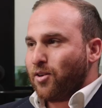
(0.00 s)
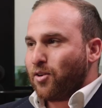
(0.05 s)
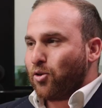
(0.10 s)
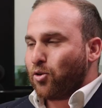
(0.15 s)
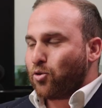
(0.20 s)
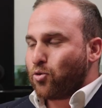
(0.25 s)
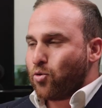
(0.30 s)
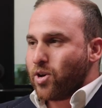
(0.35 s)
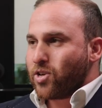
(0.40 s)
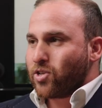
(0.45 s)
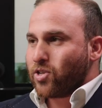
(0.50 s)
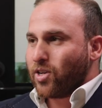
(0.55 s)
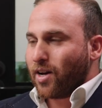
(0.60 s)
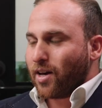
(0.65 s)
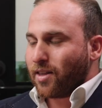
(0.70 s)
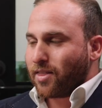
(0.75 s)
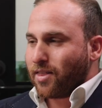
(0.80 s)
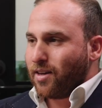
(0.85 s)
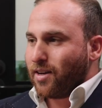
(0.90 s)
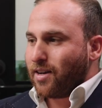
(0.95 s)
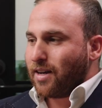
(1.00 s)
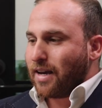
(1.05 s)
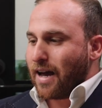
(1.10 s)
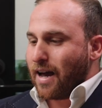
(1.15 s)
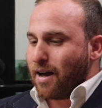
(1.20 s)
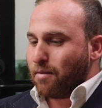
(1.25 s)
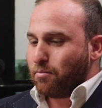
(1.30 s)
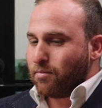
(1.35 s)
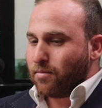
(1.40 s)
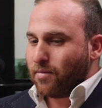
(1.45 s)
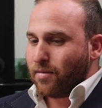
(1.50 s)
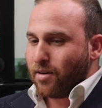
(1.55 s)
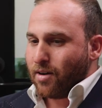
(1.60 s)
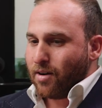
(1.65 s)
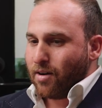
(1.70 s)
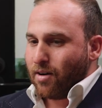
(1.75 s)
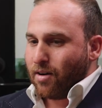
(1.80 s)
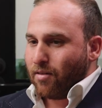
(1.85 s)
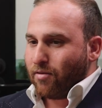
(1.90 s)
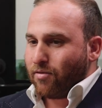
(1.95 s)
Good question. I think
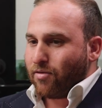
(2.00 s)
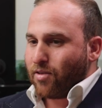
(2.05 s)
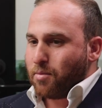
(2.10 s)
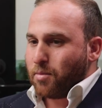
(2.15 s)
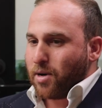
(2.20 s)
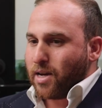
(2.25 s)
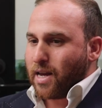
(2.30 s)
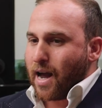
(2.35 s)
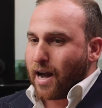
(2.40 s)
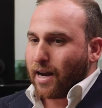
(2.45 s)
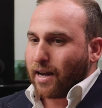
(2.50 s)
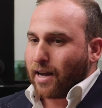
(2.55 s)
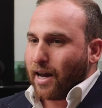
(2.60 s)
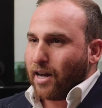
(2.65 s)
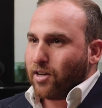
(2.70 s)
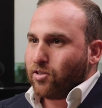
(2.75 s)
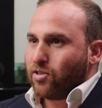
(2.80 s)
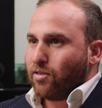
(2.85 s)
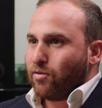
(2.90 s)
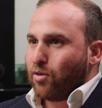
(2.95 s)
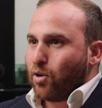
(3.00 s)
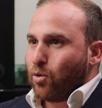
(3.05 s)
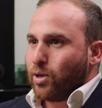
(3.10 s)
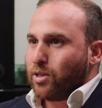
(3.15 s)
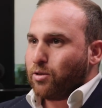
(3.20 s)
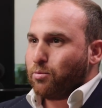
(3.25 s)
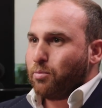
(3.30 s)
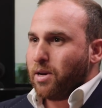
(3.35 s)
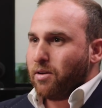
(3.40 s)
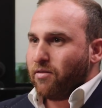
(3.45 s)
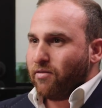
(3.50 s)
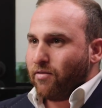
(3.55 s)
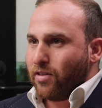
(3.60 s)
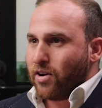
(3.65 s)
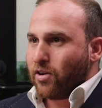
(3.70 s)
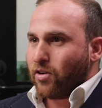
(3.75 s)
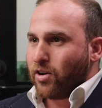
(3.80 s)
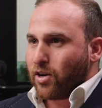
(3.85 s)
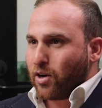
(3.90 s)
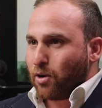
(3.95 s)
from a young age, I've always been
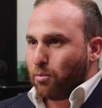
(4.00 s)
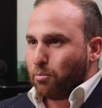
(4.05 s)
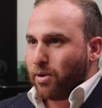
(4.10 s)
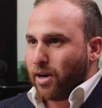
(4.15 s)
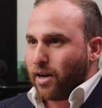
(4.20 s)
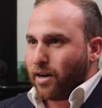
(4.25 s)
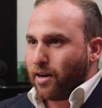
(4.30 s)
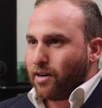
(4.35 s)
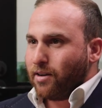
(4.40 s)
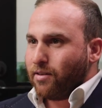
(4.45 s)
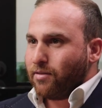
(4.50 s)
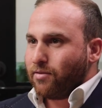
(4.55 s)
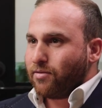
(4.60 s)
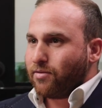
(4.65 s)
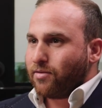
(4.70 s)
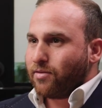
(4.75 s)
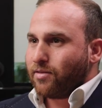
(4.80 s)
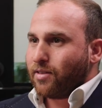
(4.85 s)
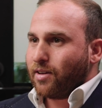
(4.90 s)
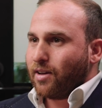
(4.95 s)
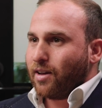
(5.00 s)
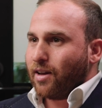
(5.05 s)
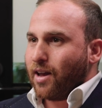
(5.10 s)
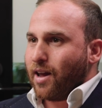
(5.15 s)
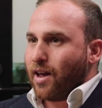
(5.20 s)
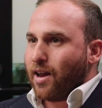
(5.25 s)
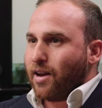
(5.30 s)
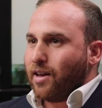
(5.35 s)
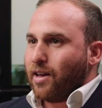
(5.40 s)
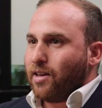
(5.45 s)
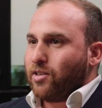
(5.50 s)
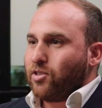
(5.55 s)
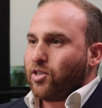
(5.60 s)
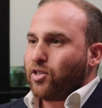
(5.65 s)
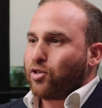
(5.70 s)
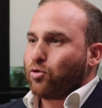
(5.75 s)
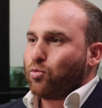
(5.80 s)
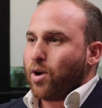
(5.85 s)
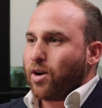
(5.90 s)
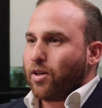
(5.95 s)
very competitive. And it's
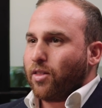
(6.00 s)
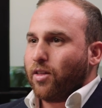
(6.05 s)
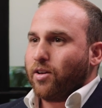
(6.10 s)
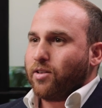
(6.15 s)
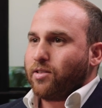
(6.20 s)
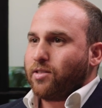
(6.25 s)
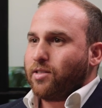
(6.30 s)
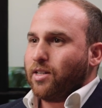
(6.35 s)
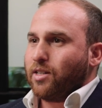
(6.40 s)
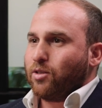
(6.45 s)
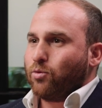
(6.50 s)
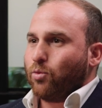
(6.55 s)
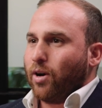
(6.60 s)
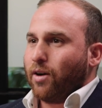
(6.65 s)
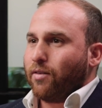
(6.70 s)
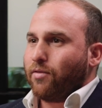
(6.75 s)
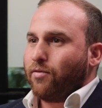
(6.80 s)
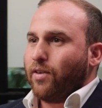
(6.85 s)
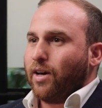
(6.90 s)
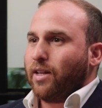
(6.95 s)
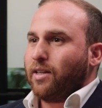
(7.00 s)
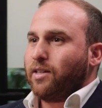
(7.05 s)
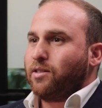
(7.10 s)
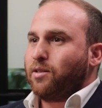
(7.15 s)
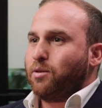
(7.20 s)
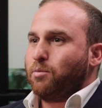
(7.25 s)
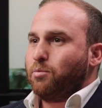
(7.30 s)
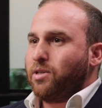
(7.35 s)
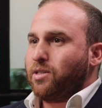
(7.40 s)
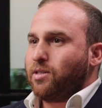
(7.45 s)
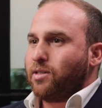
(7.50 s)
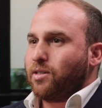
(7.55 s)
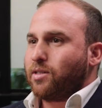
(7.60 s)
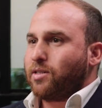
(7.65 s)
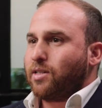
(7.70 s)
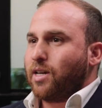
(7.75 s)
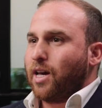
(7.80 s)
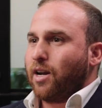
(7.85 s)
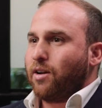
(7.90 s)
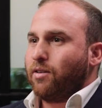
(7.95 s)
just one of those things where I fell into
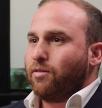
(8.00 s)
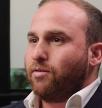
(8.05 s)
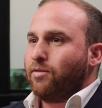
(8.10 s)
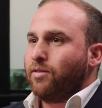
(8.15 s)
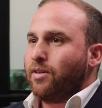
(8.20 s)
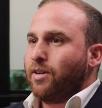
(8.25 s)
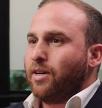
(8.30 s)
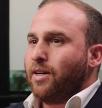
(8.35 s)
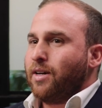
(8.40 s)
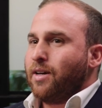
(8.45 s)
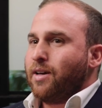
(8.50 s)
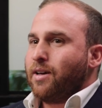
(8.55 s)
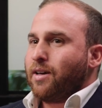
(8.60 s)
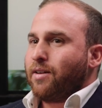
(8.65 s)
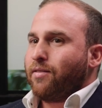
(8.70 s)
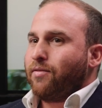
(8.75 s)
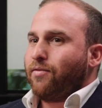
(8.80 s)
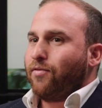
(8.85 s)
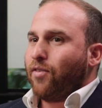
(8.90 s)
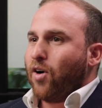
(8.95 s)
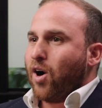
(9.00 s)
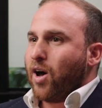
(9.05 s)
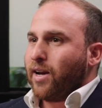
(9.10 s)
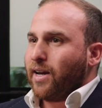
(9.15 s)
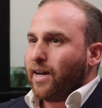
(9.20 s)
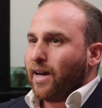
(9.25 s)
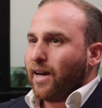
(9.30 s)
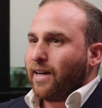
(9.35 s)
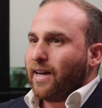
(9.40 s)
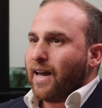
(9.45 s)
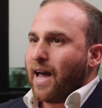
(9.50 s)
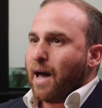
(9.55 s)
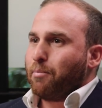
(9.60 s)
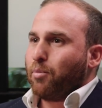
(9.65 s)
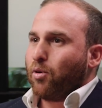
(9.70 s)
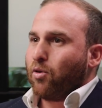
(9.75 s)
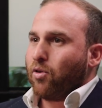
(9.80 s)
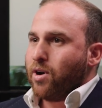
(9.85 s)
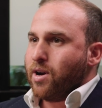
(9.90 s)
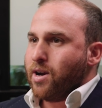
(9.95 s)
business out of finding a
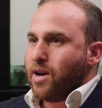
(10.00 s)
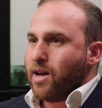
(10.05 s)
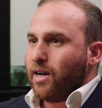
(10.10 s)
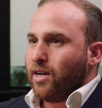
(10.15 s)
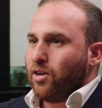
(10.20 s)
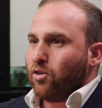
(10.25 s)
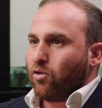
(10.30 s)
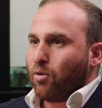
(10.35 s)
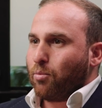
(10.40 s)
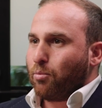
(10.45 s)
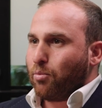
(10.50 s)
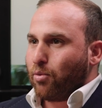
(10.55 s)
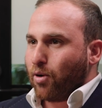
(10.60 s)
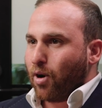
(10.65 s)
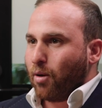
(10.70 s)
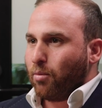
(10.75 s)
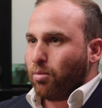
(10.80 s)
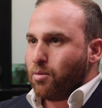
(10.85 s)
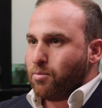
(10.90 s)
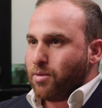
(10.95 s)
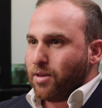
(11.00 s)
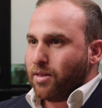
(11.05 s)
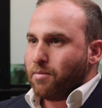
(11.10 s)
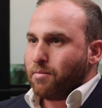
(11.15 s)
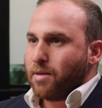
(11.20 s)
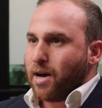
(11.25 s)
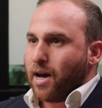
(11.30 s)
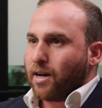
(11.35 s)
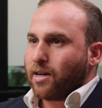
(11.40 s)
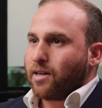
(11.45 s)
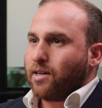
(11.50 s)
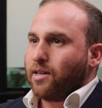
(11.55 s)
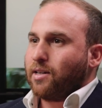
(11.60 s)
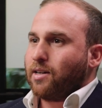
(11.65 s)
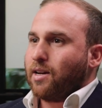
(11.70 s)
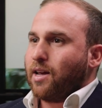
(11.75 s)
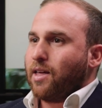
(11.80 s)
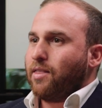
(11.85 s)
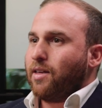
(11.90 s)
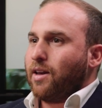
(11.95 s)
gap or a need or a problem in the
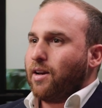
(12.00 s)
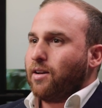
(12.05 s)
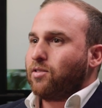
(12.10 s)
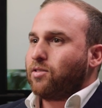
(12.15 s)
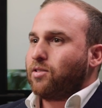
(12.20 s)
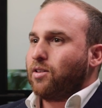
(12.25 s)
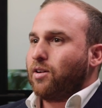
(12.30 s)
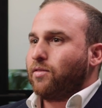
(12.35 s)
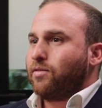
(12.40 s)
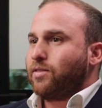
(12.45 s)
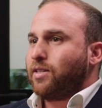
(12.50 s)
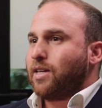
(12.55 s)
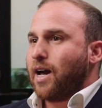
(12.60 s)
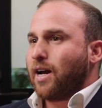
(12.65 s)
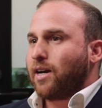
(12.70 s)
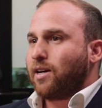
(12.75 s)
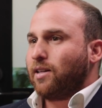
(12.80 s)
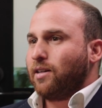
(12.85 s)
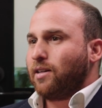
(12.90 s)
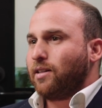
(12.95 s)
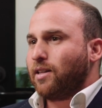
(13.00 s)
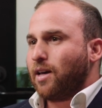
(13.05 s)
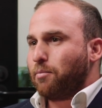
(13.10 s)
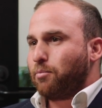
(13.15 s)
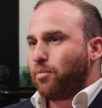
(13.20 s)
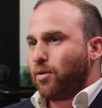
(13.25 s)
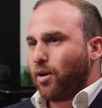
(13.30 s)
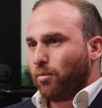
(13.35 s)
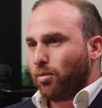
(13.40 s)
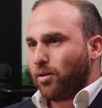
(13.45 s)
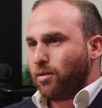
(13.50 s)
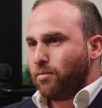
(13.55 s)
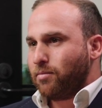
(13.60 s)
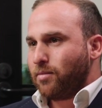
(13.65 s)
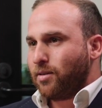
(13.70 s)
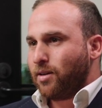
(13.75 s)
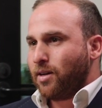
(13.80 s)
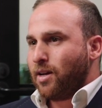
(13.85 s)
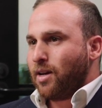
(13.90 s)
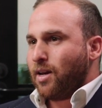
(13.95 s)
market and then sort of tackling that
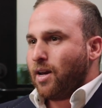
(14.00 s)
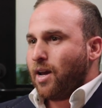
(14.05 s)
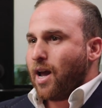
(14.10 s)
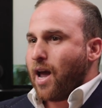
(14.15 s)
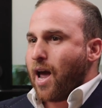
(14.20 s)
problem.